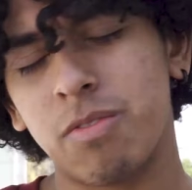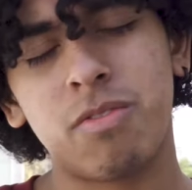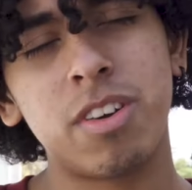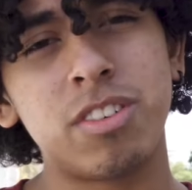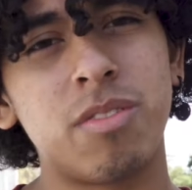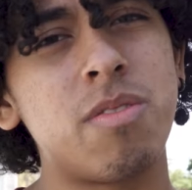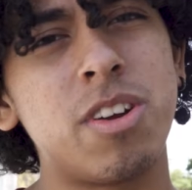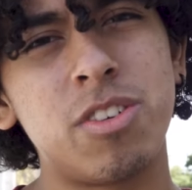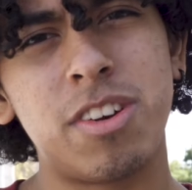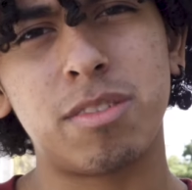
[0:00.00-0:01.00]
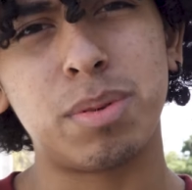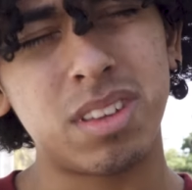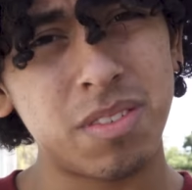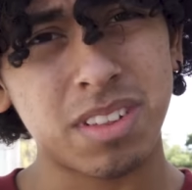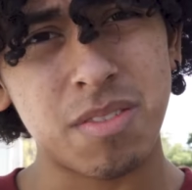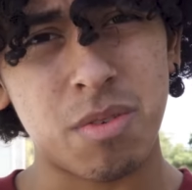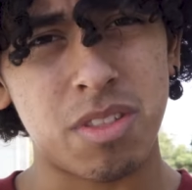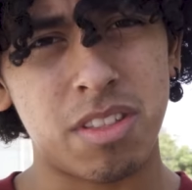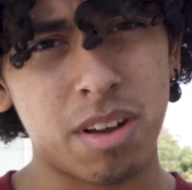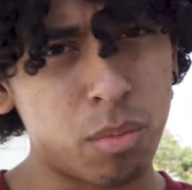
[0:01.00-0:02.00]
refrigerators specifically for
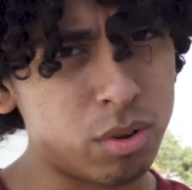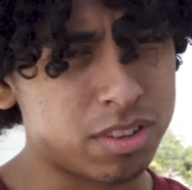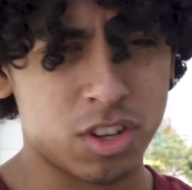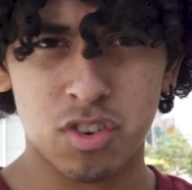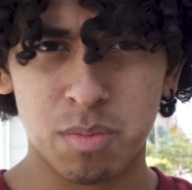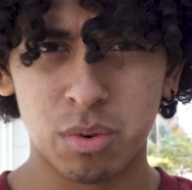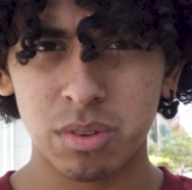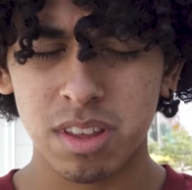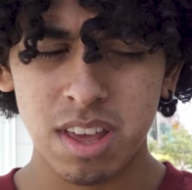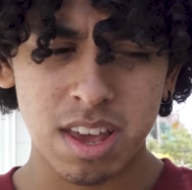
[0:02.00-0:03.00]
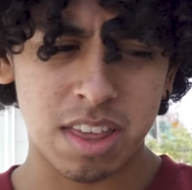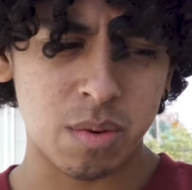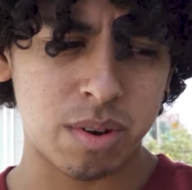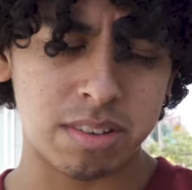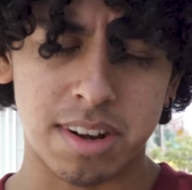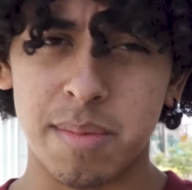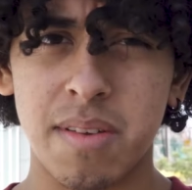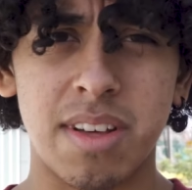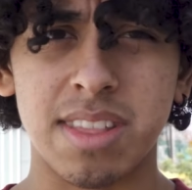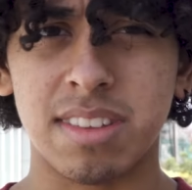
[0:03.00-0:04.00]
the doubles and the triples, and the ones that are
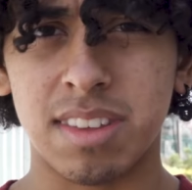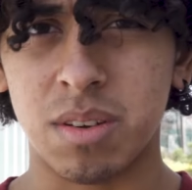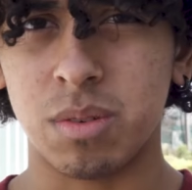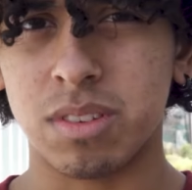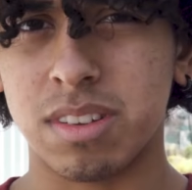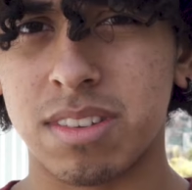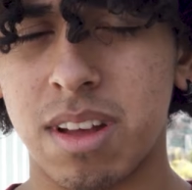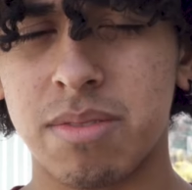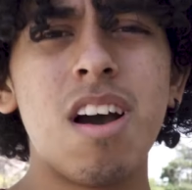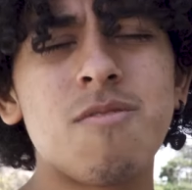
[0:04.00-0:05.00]
meant for the singles and stuff.